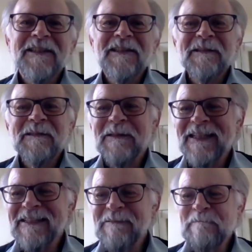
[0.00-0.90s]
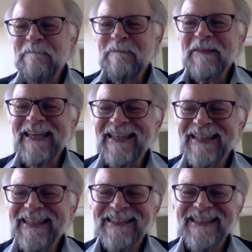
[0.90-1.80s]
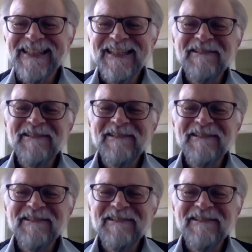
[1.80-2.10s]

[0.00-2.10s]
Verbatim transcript: so um, yeah, there's there's